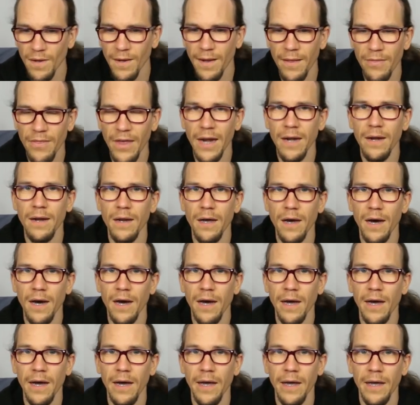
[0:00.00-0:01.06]
And then
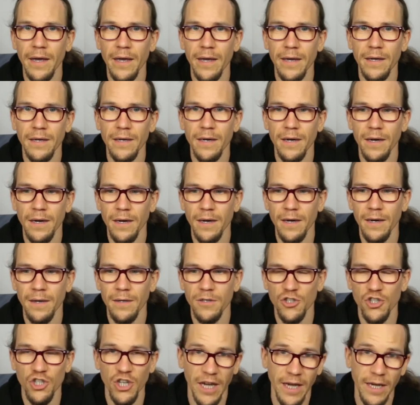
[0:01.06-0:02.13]
I
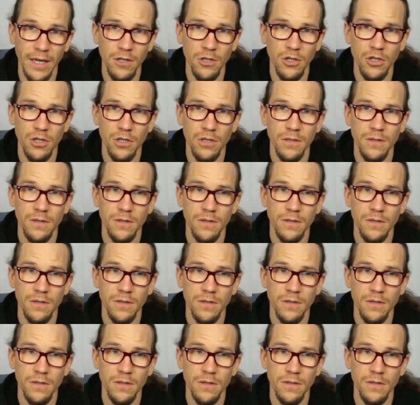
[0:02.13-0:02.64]
change.